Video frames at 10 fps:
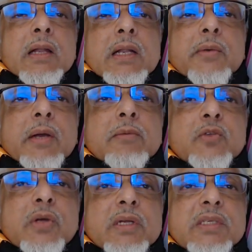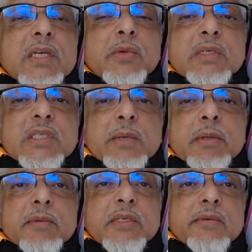Now we come to Surah Jinn, which is
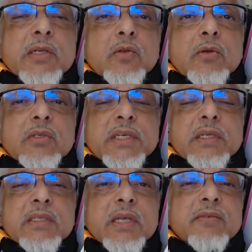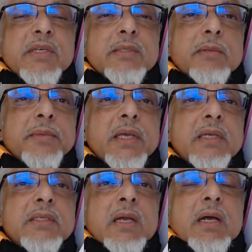chapter number 72. Jinn is the invisible
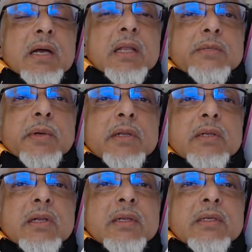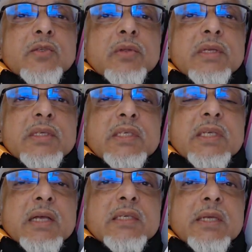beings. Allah subhanahu wa ta'ala's truth is
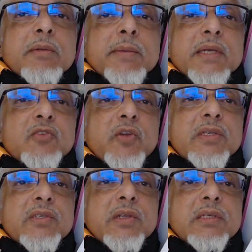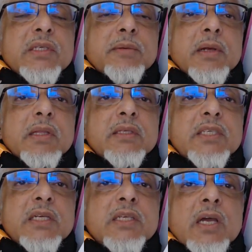accepted by strange creatures among the
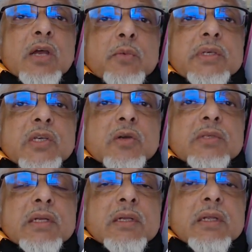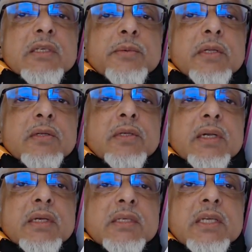jinns, which shows that Allah subhanahu wa
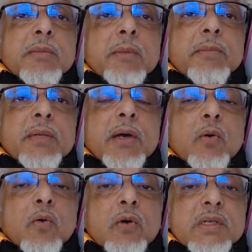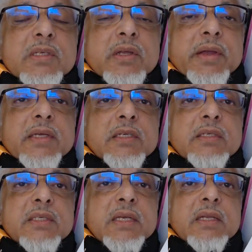ta'ala is remembered by all his creation,
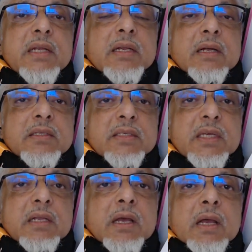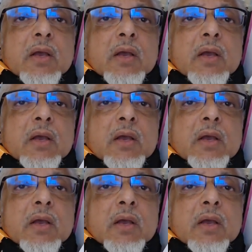seen and unseen.